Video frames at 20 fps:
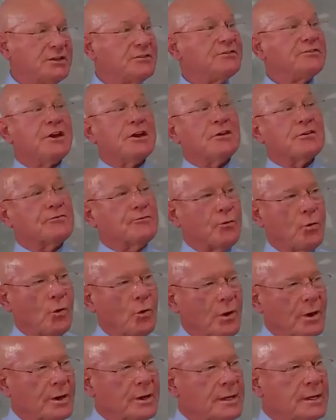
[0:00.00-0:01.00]

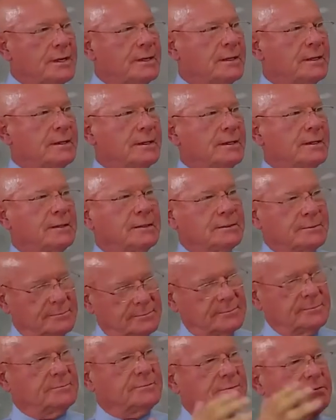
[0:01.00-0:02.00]
Therefore,
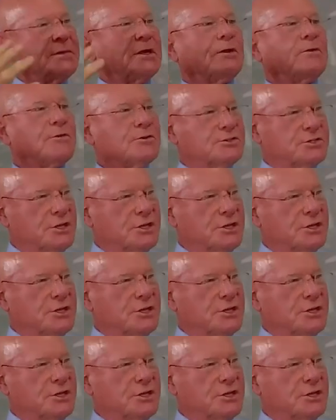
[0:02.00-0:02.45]
you know, there's